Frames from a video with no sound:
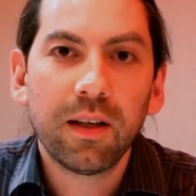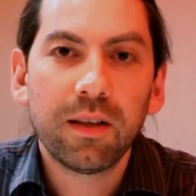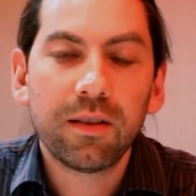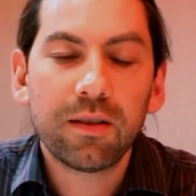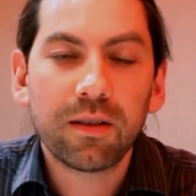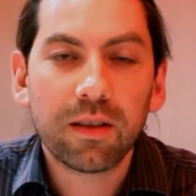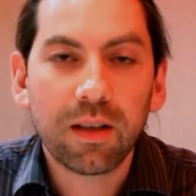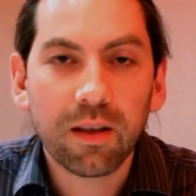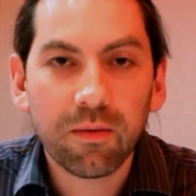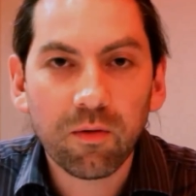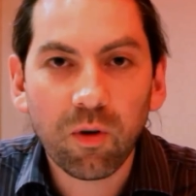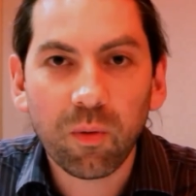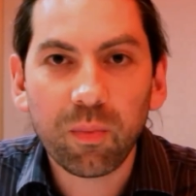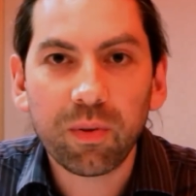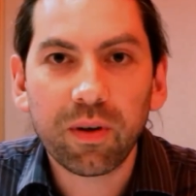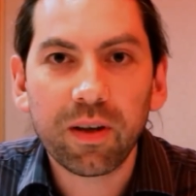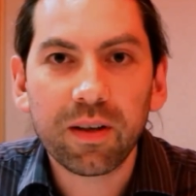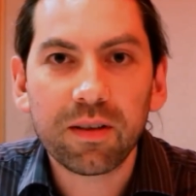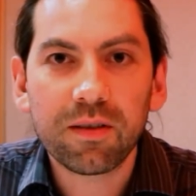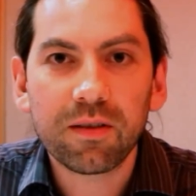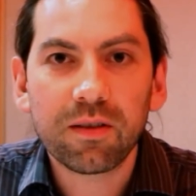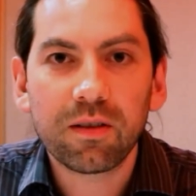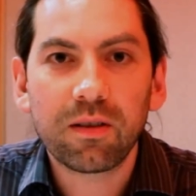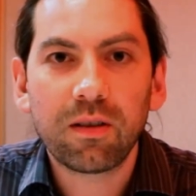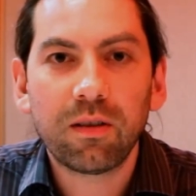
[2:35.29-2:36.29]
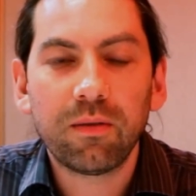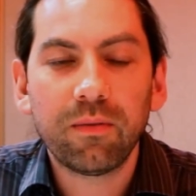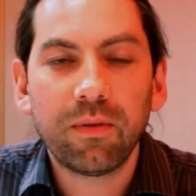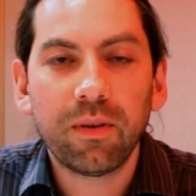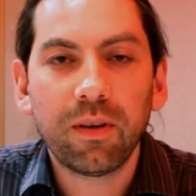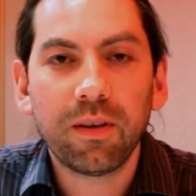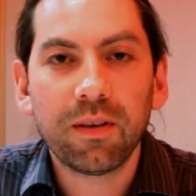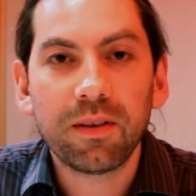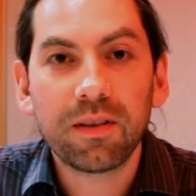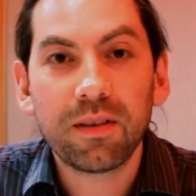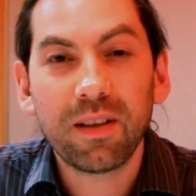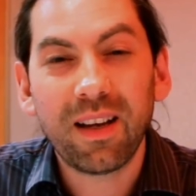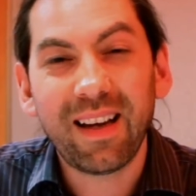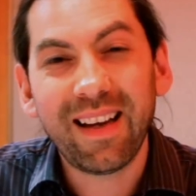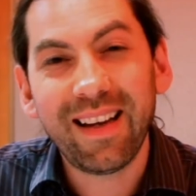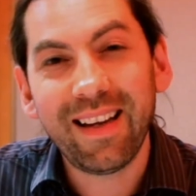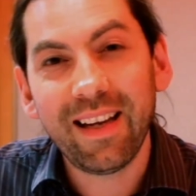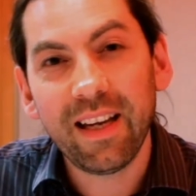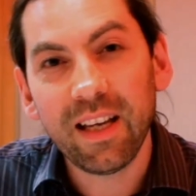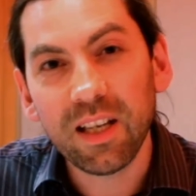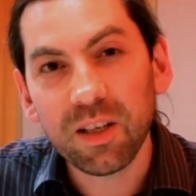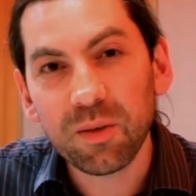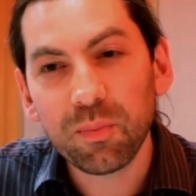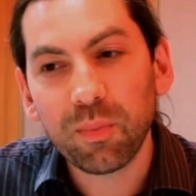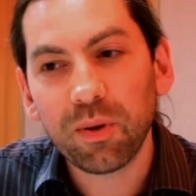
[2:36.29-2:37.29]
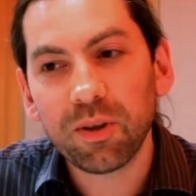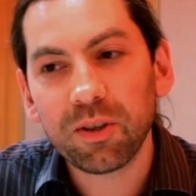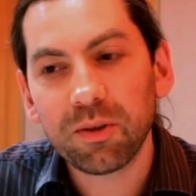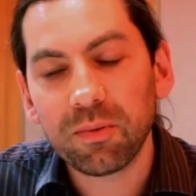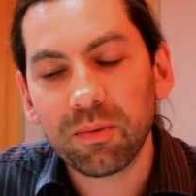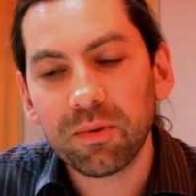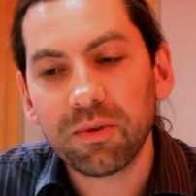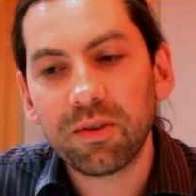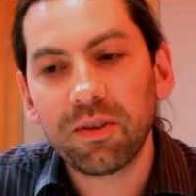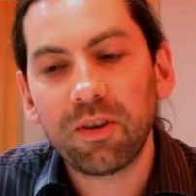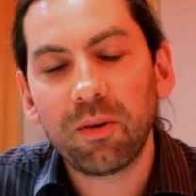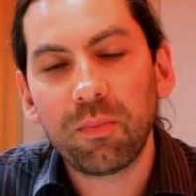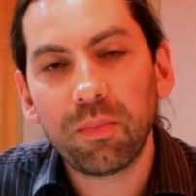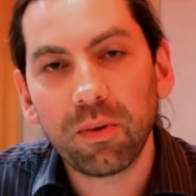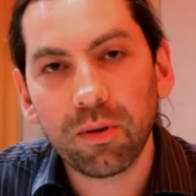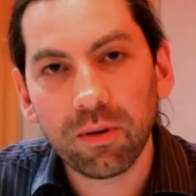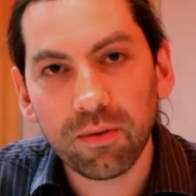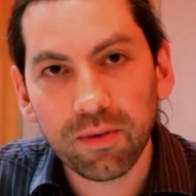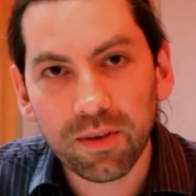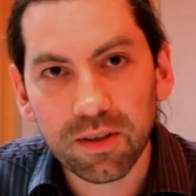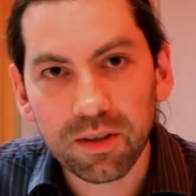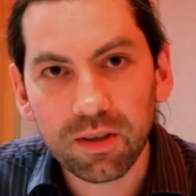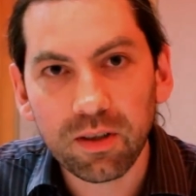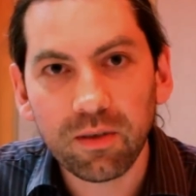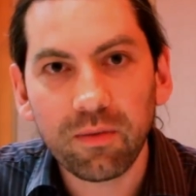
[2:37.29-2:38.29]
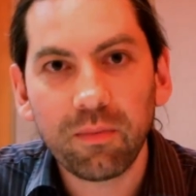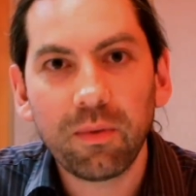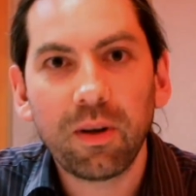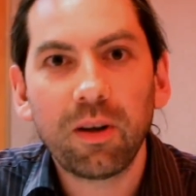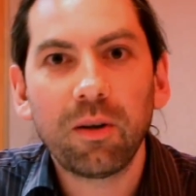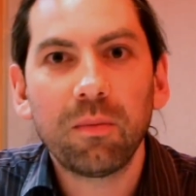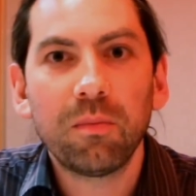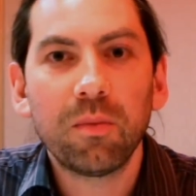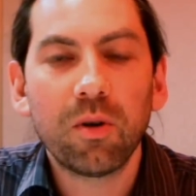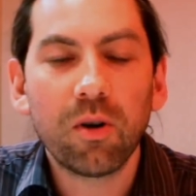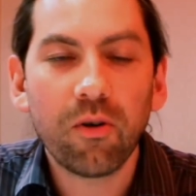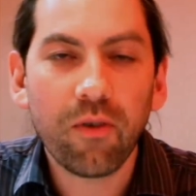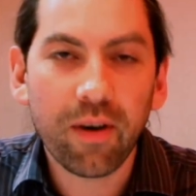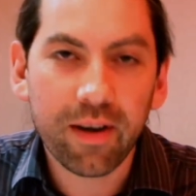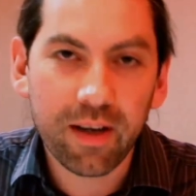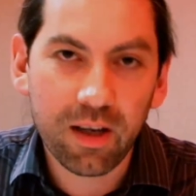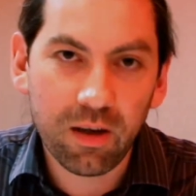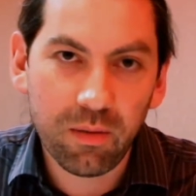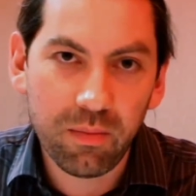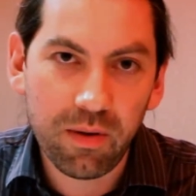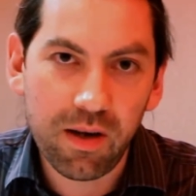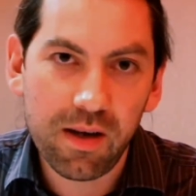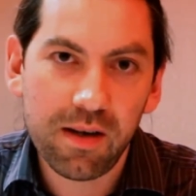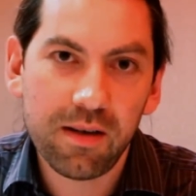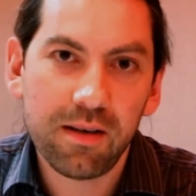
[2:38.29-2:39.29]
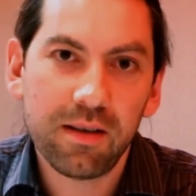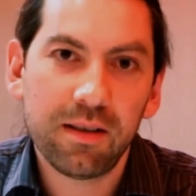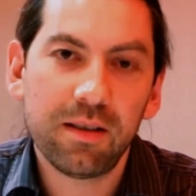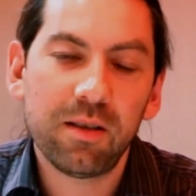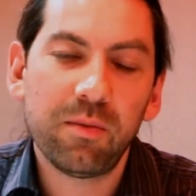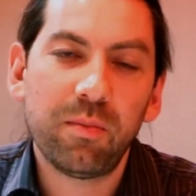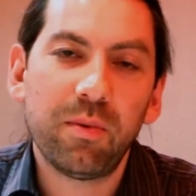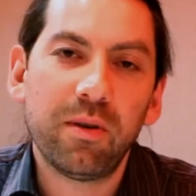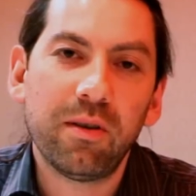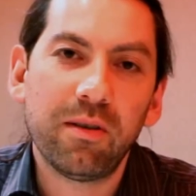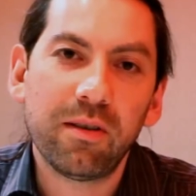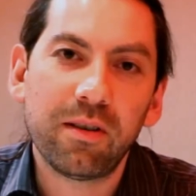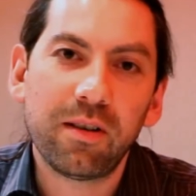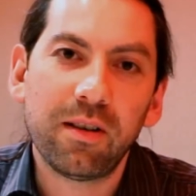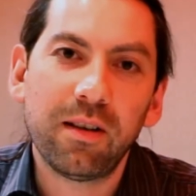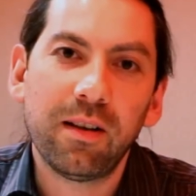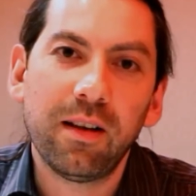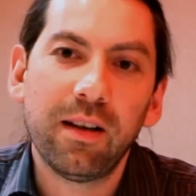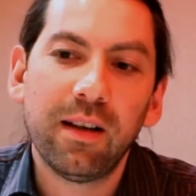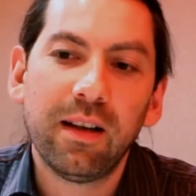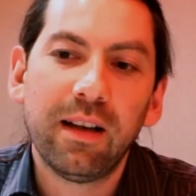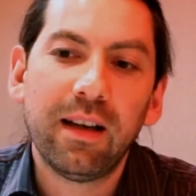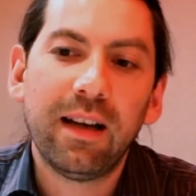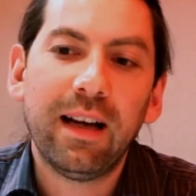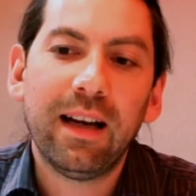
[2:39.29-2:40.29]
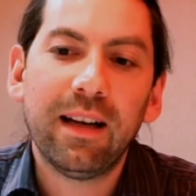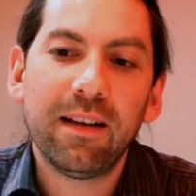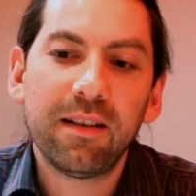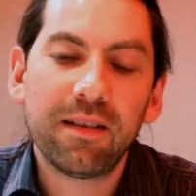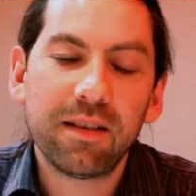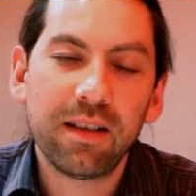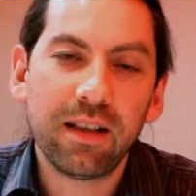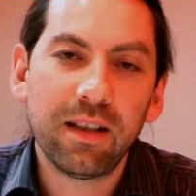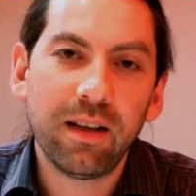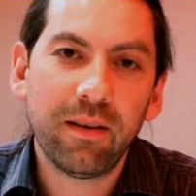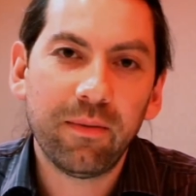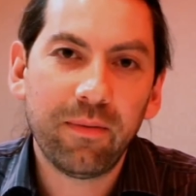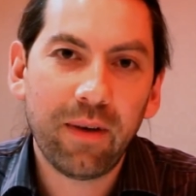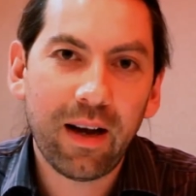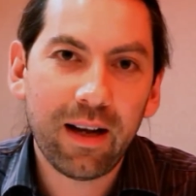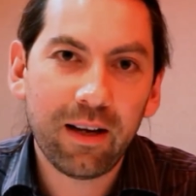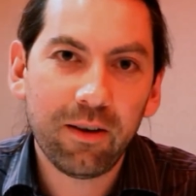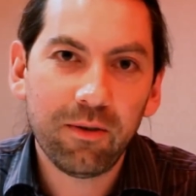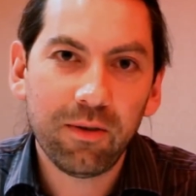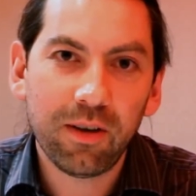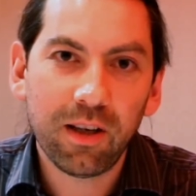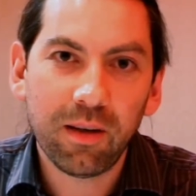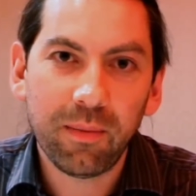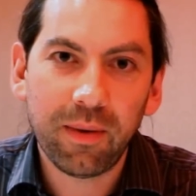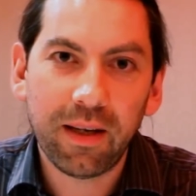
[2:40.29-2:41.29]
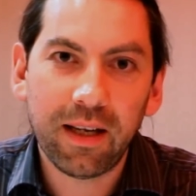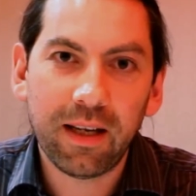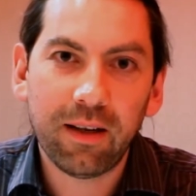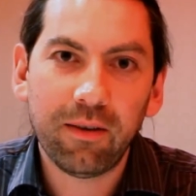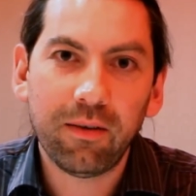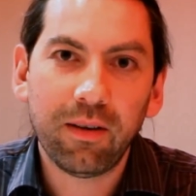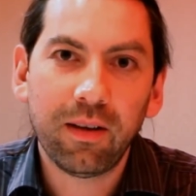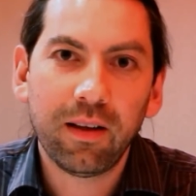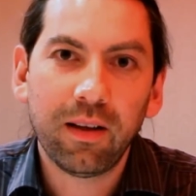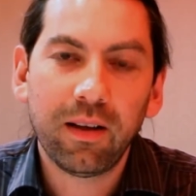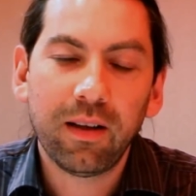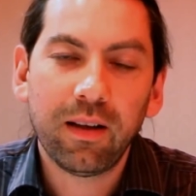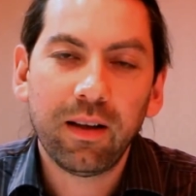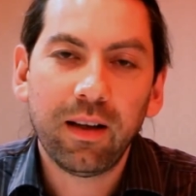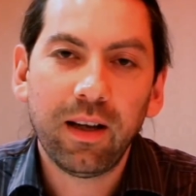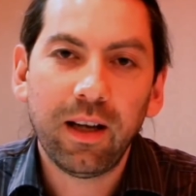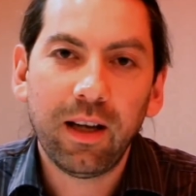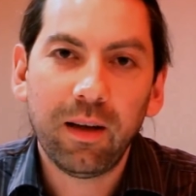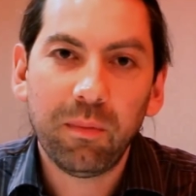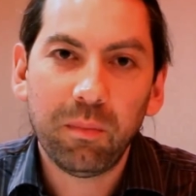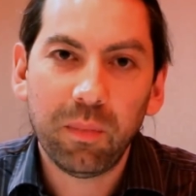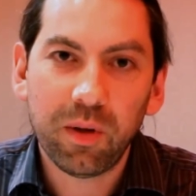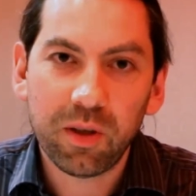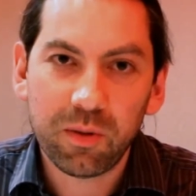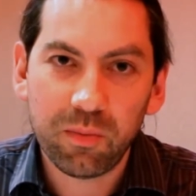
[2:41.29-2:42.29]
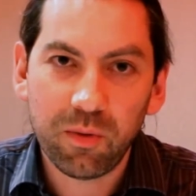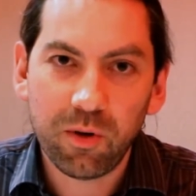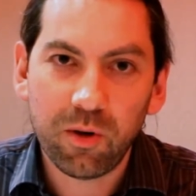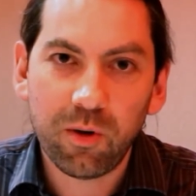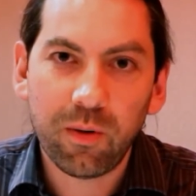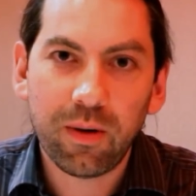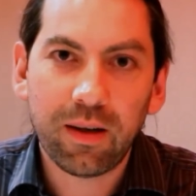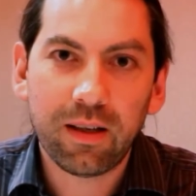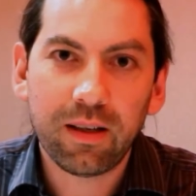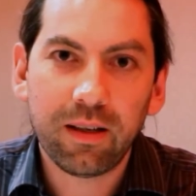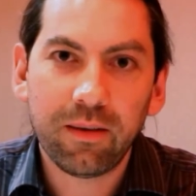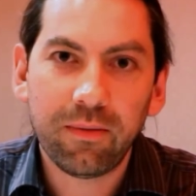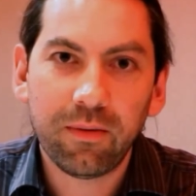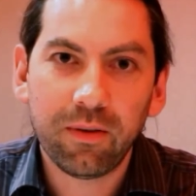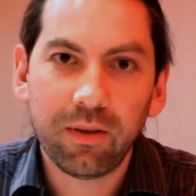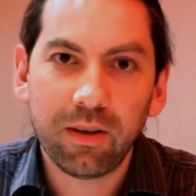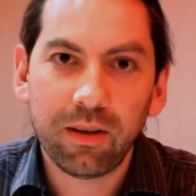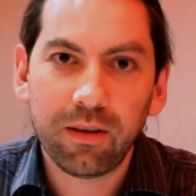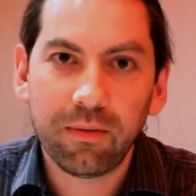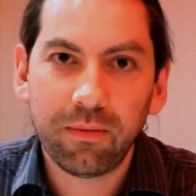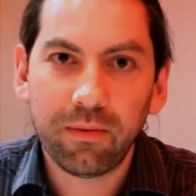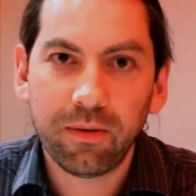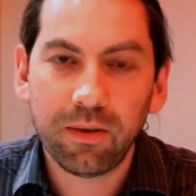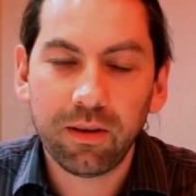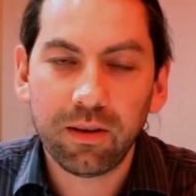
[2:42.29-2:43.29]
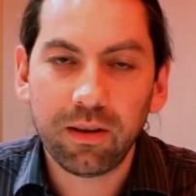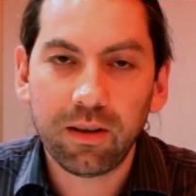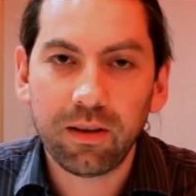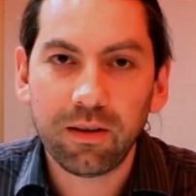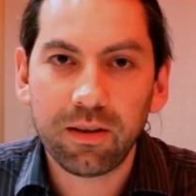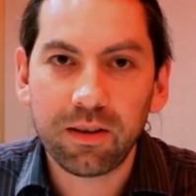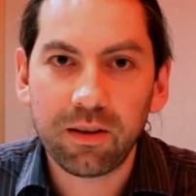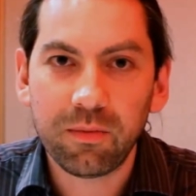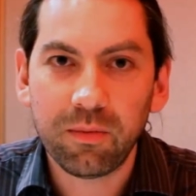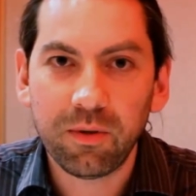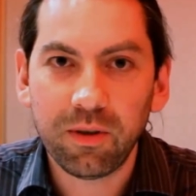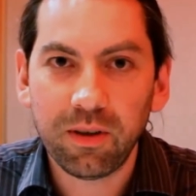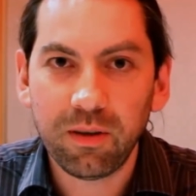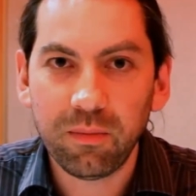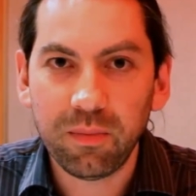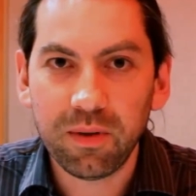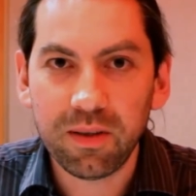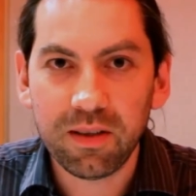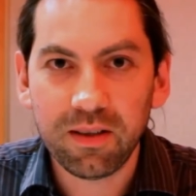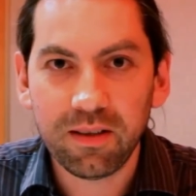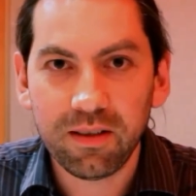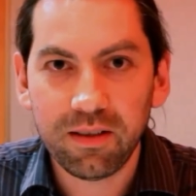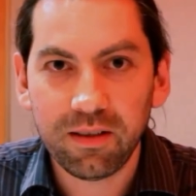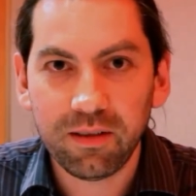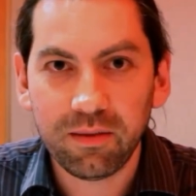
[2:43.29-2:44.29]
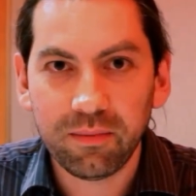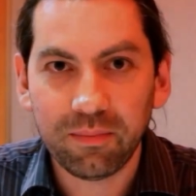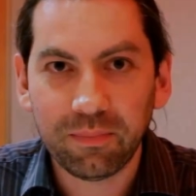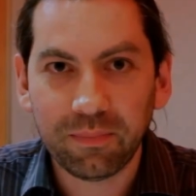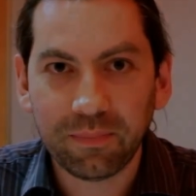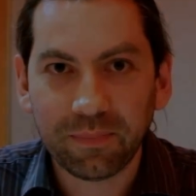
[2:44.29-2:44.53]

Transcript: to give operations a confidence that it is possible to deploy this stuff on a more regular basis in production and see that value coming out much more quickly for the customer and the business.